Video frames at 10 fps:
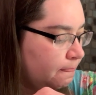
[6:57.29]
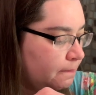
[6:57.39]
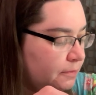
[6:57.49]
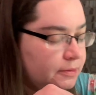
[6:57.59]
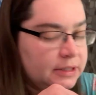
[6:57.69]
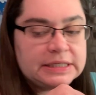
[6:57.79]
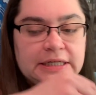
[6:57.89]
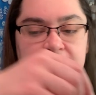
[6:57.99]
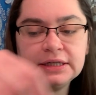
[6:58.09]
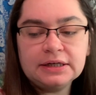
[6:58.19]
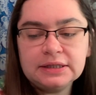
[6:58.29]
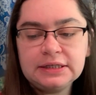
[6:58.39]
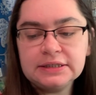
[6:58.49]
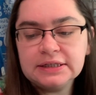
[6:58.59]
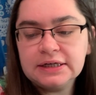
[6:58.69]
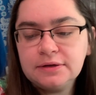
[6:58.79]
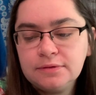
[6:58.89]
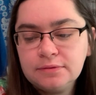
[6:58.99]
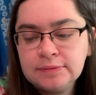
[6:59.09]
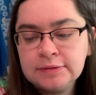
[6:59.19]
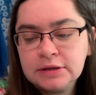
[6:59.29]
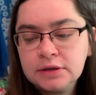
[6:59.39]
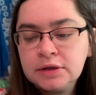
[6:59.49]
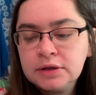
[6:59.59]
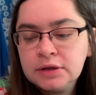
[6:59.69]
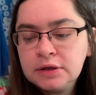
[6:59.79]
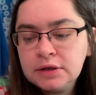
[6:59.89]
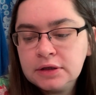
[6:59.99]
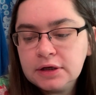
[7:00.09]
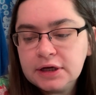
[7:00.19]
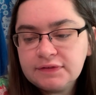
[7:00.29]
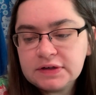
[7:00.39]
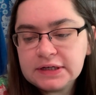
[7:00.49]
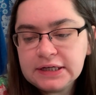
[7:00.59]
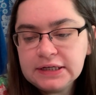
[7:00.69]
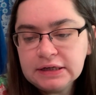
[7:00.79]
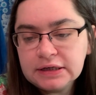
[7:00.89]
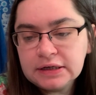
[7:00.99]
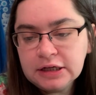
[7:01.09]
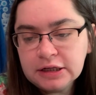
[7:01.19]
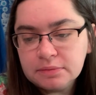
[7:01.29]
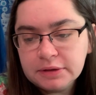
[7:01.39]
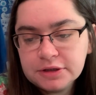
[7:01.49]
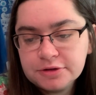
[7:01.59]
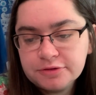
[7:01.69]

don't really see anything on the easy at home. I haven't taken a picture